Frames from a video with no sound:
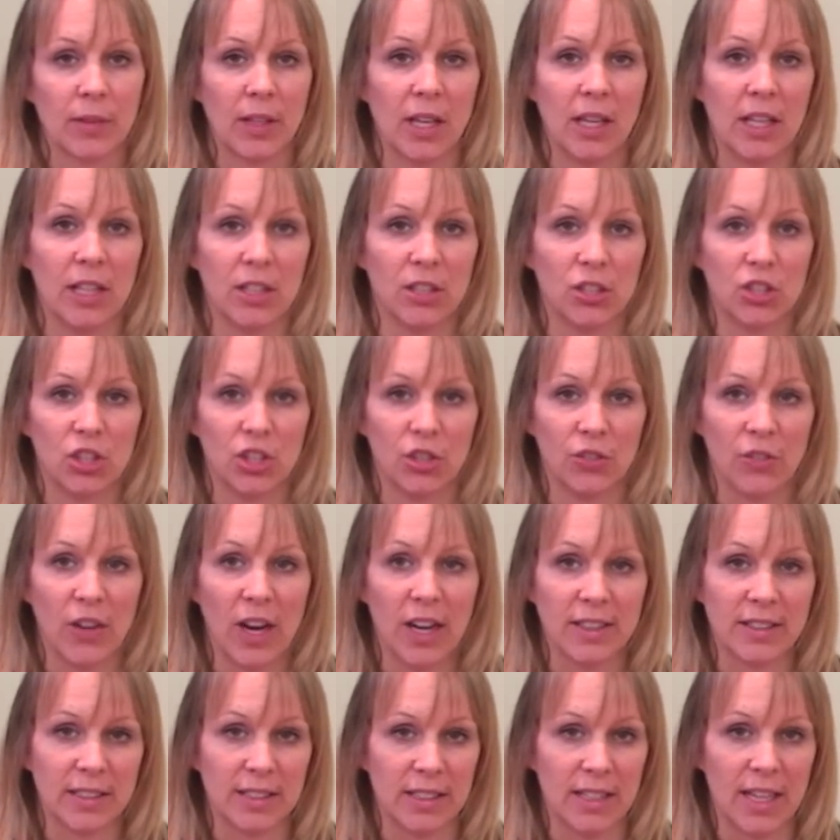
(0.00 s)
in
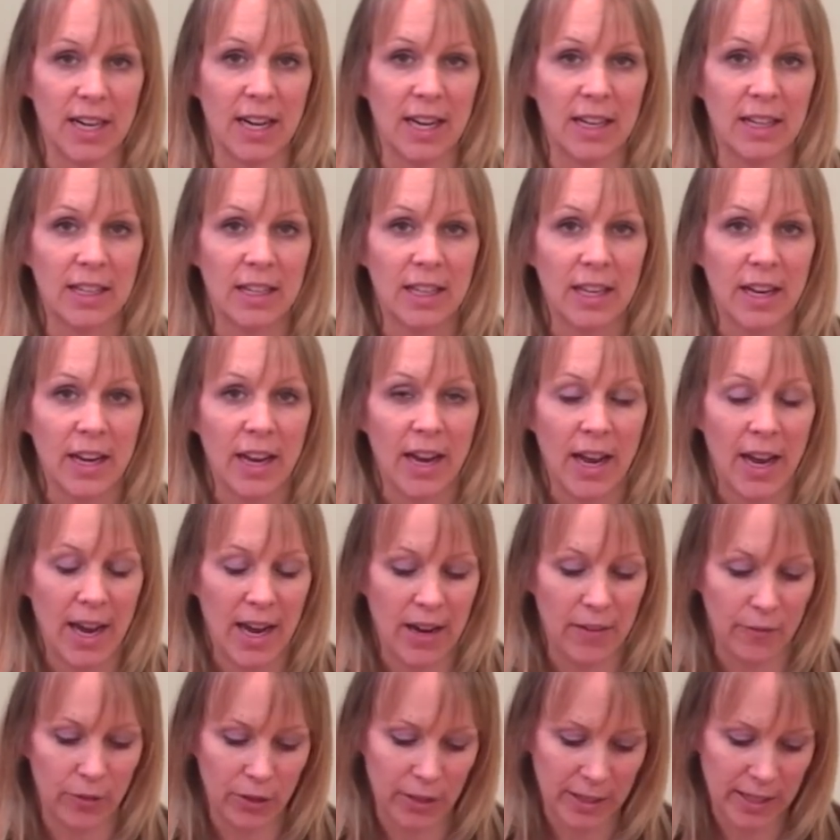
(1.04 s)
Shavasana,
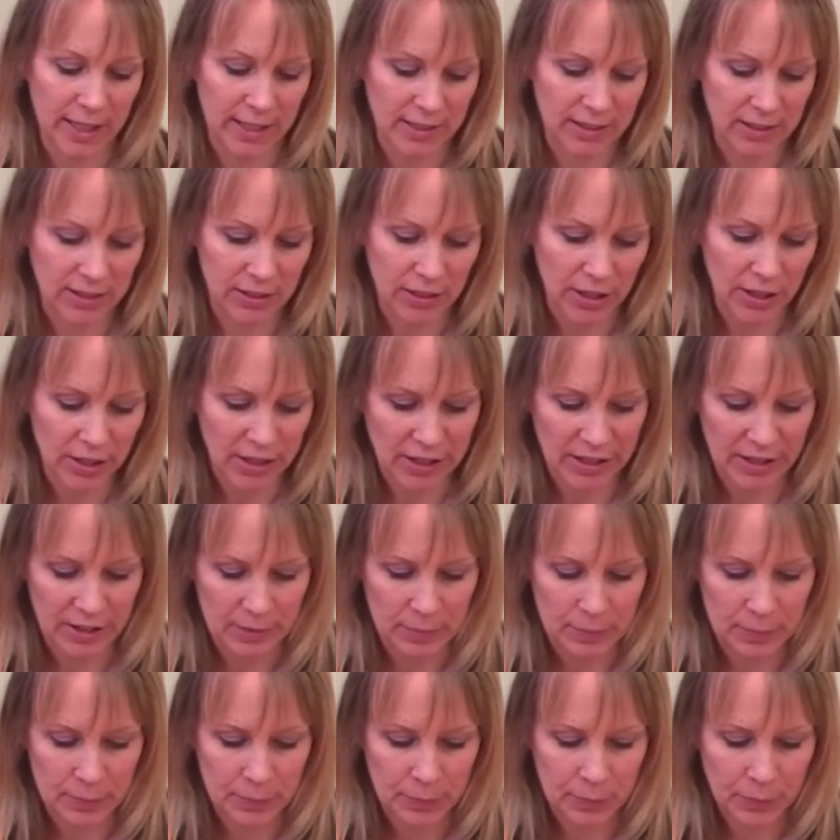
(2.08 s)
and we'll get
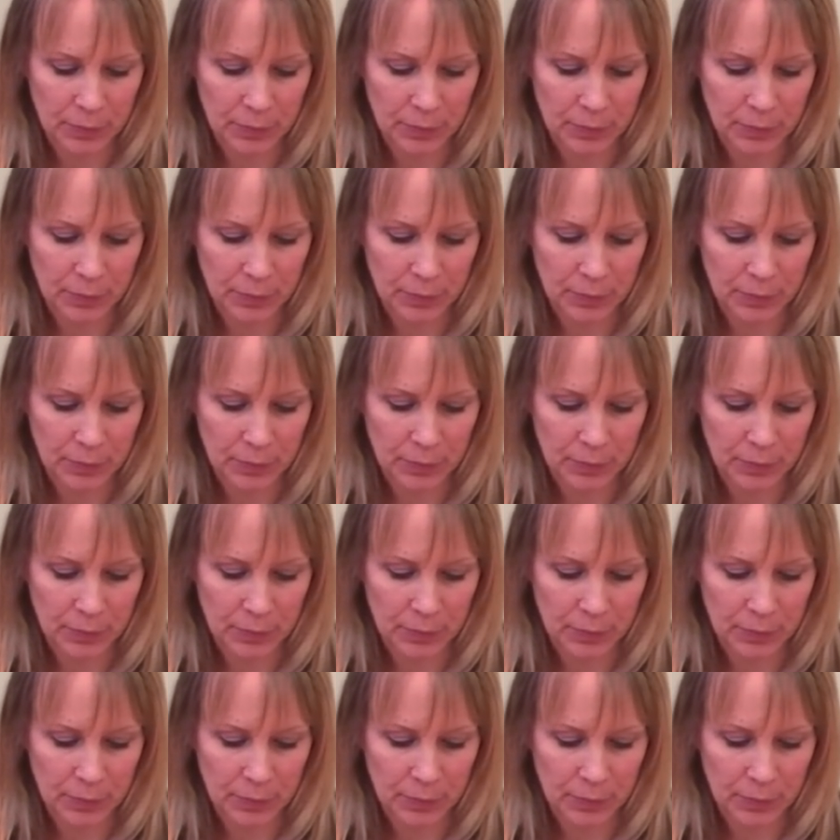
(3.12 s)
started.